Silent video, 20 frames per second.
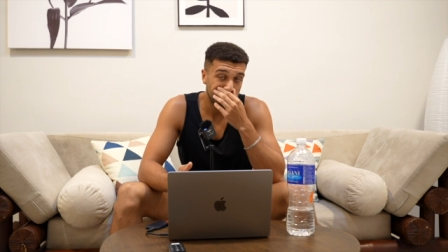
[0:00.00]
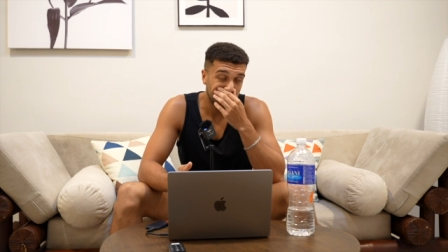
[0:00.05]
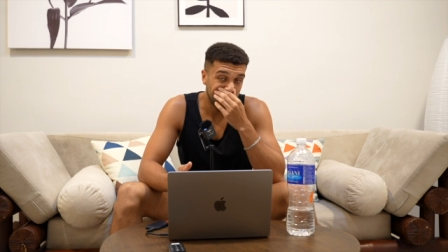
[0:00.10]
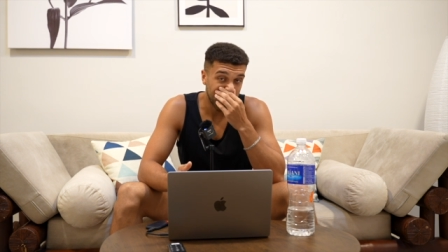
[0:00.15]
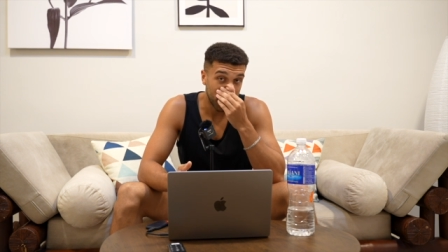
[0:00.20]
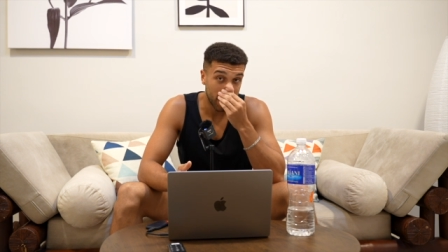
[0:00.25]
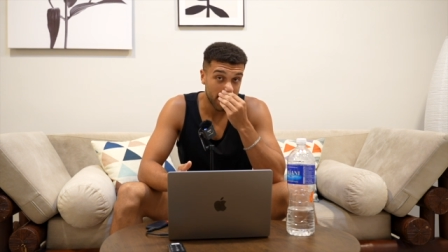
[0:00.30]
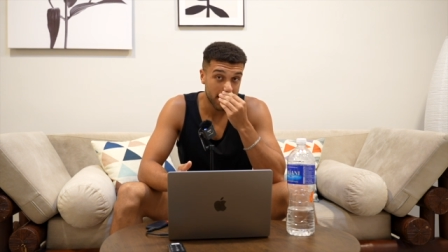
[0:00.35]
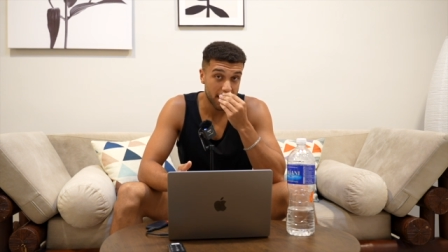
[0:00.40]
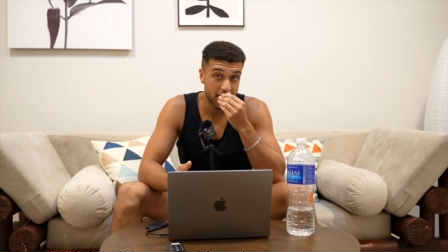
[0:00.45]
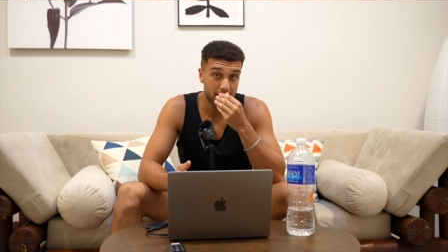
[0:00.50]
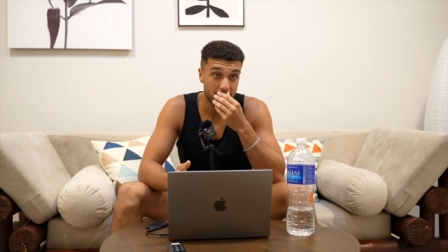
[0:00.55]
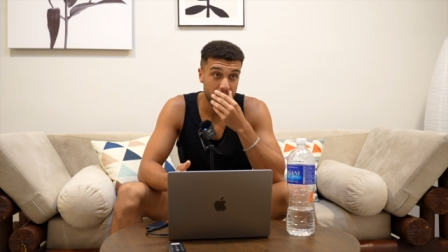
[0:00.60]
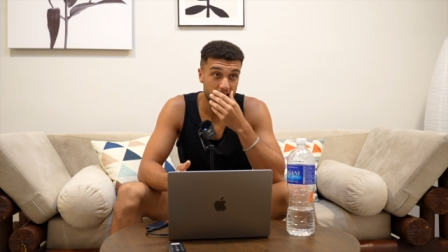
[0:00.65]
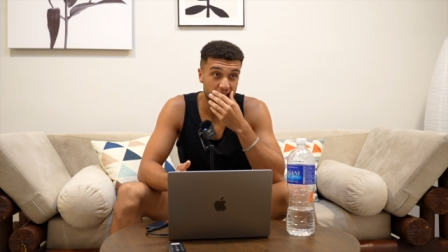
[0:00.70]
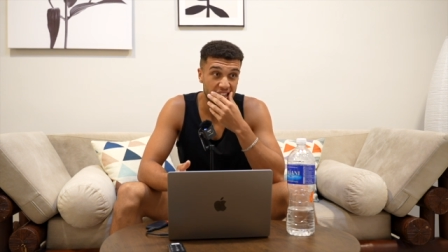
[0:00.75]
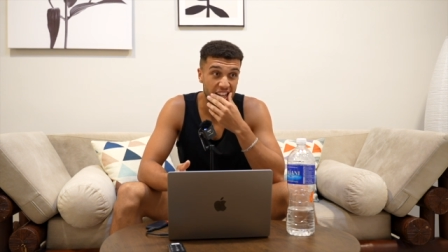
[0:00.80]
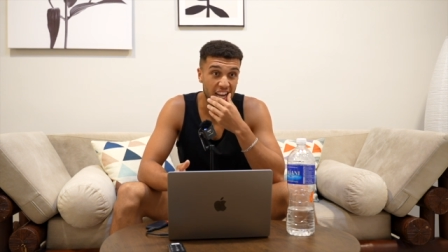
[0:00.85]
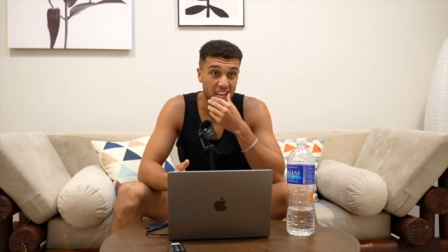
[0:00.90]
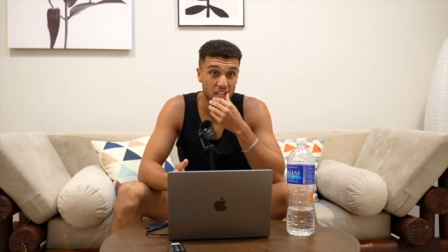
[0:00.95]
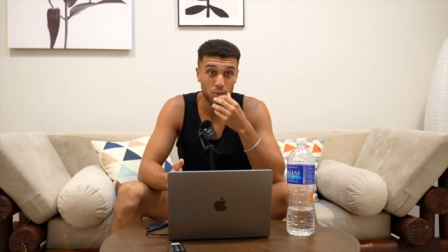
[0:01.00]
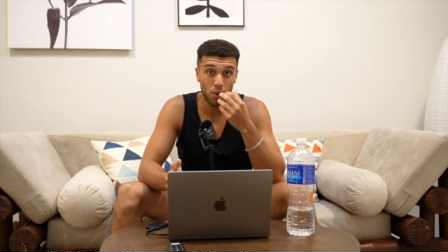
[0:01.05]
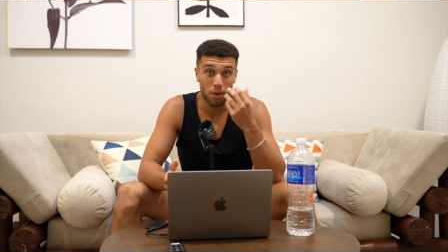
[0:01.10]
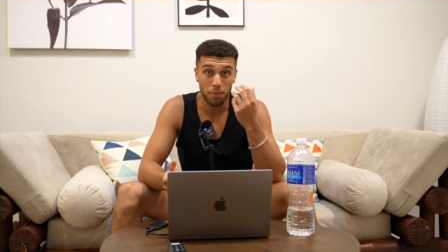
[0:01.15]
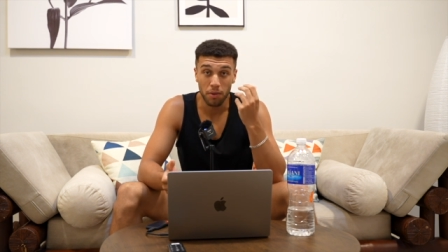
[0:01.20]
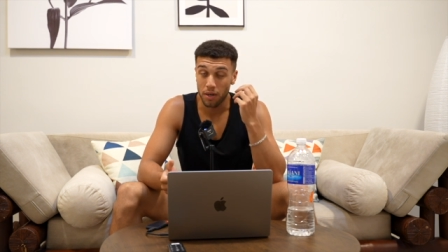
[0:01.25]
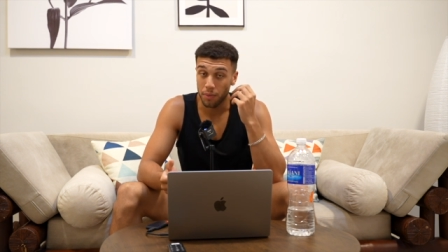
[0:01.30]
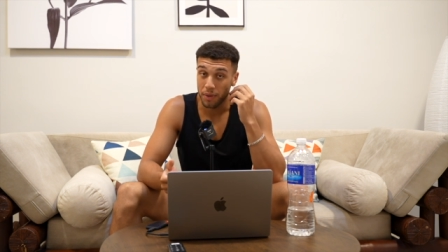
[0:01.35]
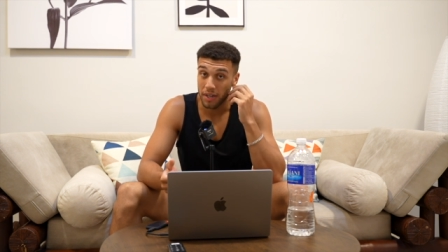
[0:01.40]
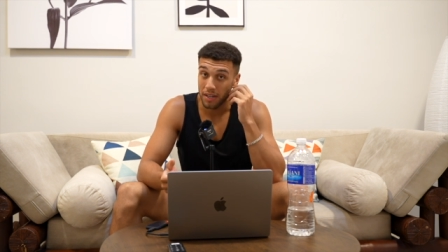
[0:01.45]
And that's that's what
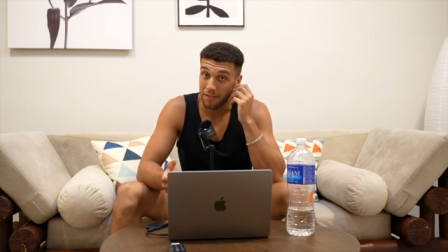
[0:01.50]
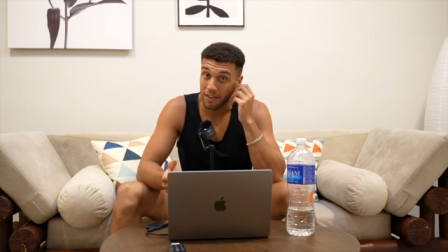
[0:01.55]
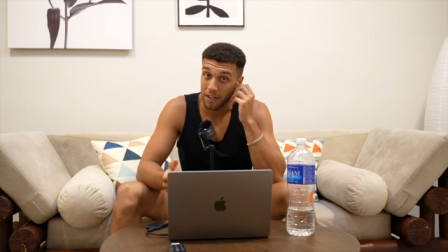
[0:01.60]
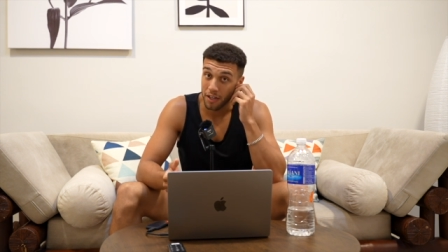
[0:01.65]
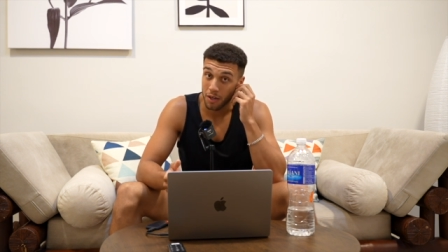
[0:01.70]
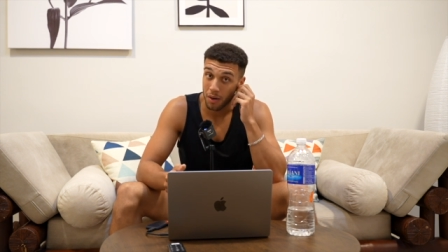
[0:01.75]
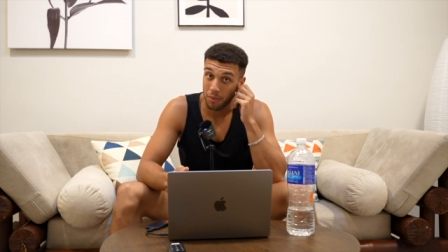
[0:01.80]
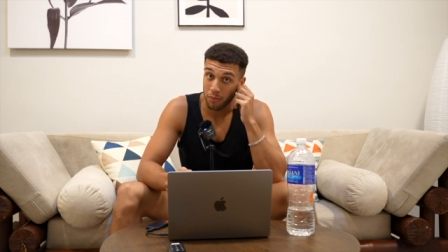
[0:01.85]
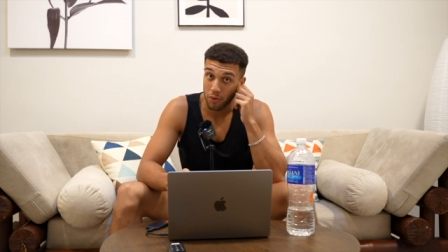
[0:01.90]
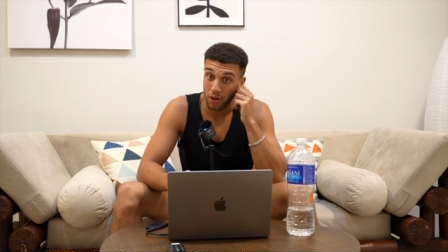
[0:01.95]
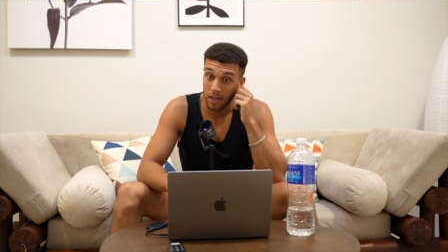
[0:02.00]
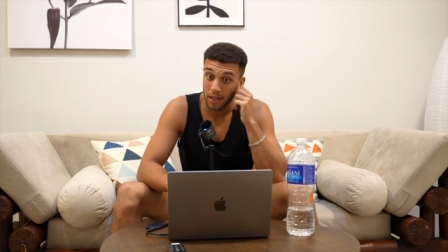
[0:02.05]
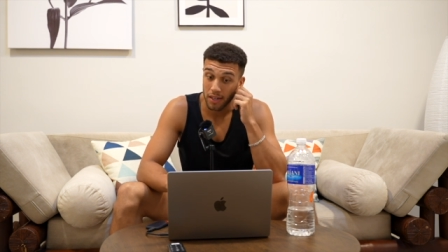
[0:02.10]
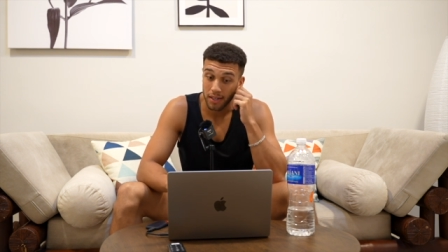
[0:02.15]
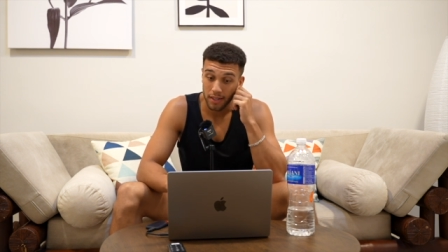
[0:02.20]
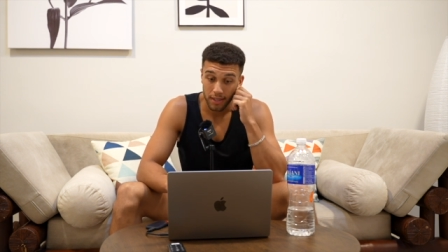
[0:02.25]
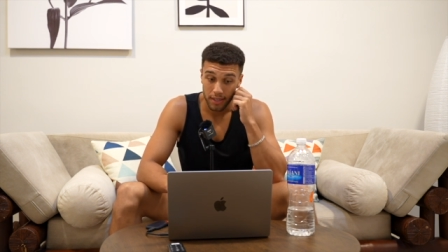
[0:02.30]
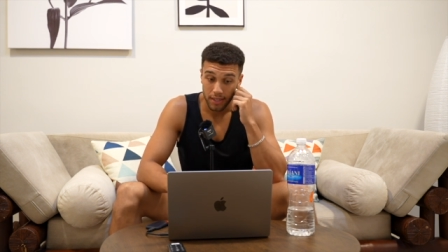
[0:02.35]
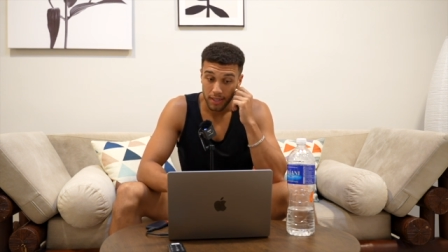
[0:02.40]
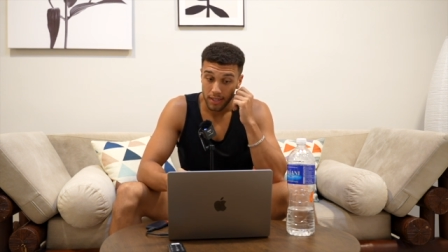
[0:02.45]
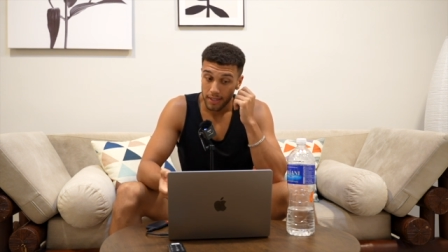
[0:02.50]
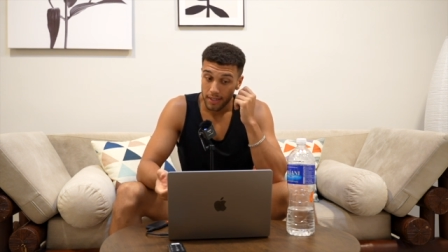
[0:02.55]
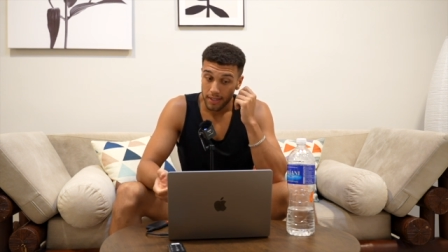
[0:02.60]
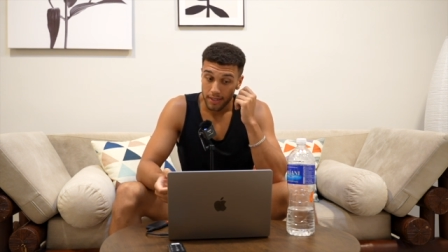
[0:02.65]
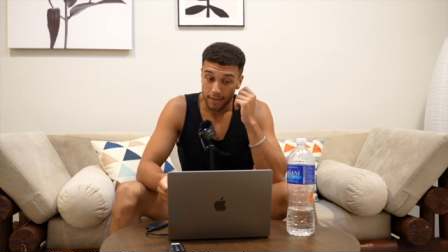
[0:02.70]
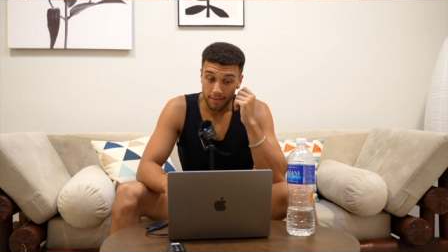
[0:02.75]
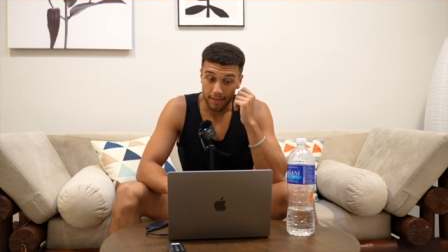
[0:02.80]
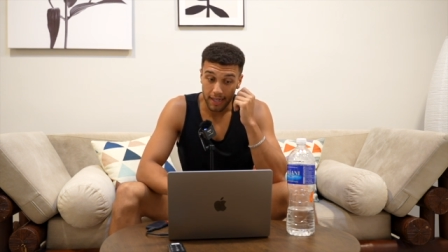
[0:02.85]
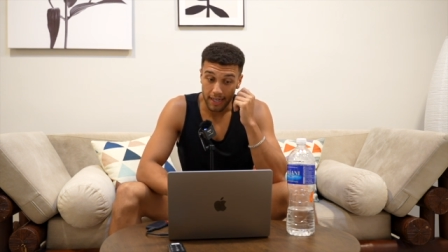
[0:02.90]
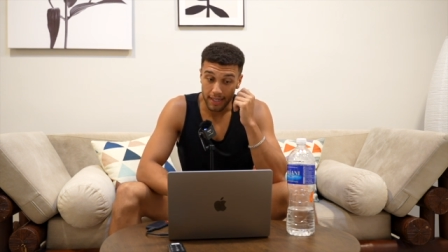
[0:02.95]
I'm going to end the video on, really.
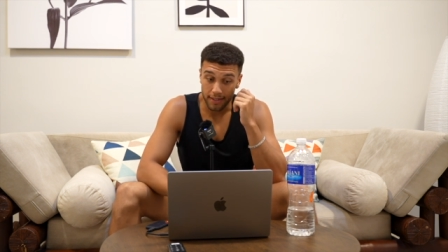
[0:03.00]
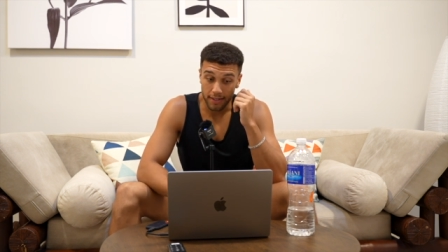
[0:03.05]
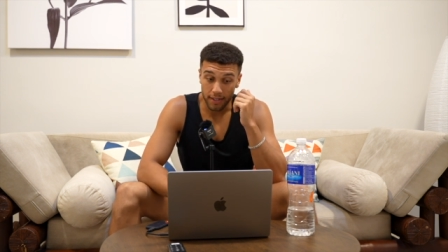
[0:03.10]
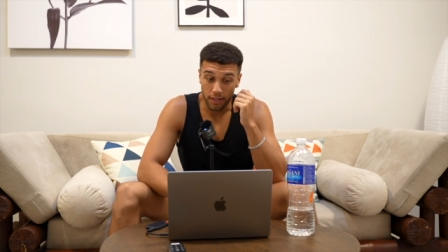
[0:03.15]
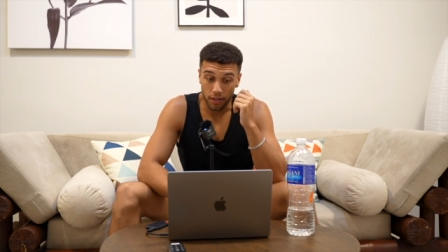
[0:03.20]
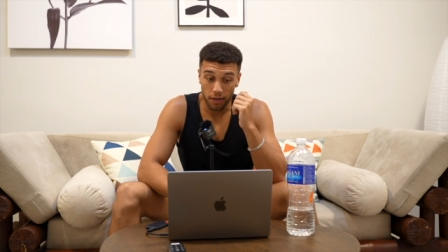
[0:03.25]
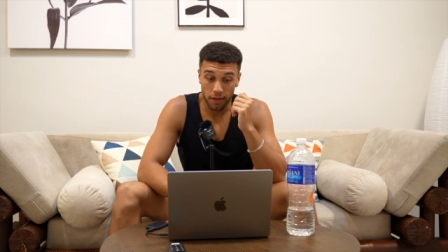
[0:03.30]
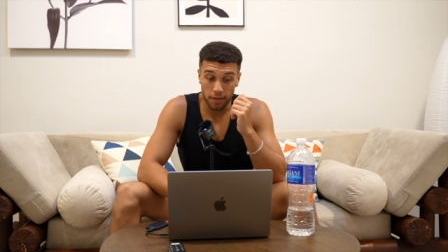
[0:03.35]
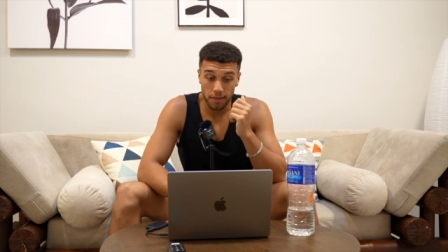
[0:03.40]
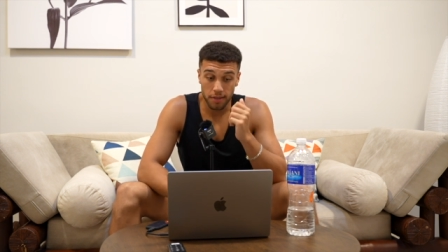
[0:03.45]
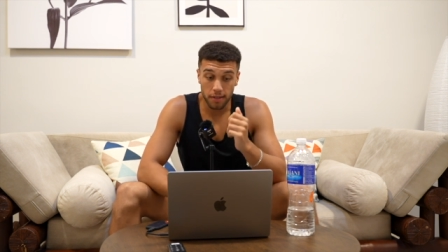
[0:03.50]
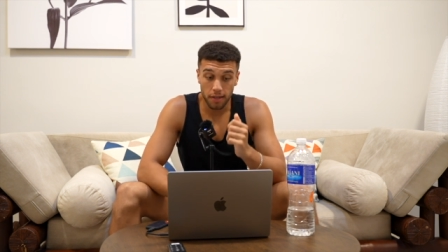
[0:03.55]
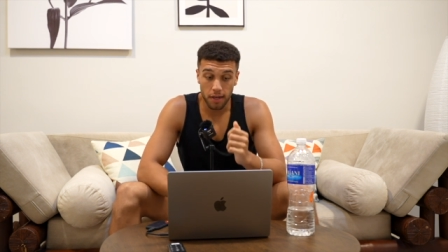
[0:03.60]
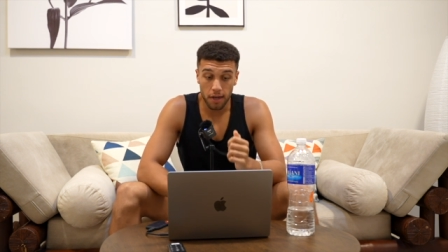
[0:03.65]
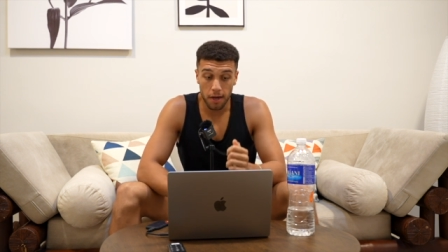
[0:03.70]
That is it, guys.